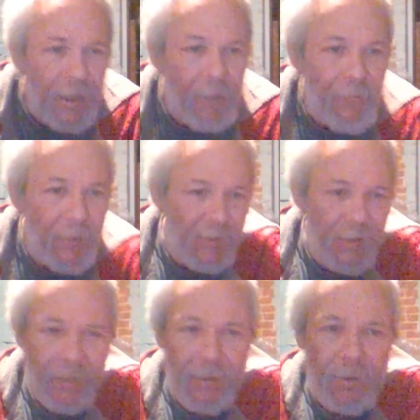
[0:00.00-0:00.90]
Give him
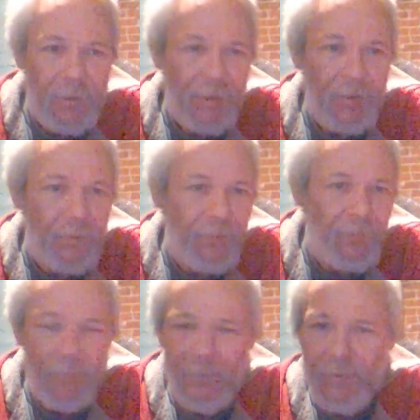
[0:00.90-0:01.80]

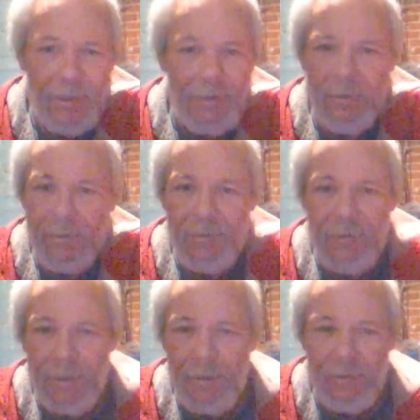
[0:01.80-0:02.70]
600
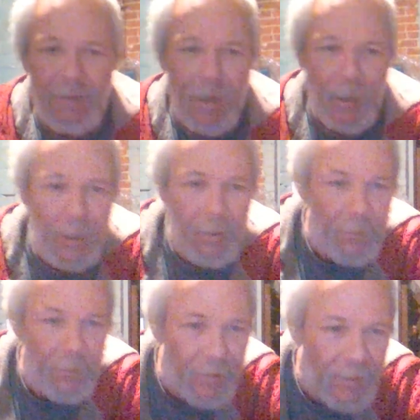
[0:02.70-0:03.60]
seconds
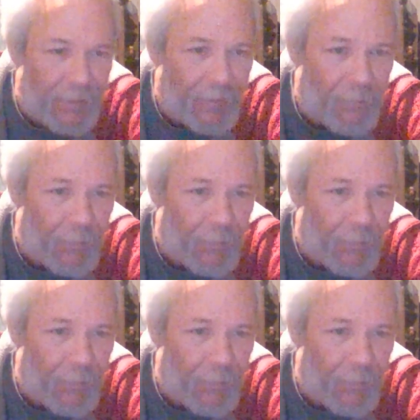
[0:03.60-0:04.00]
timeout, please.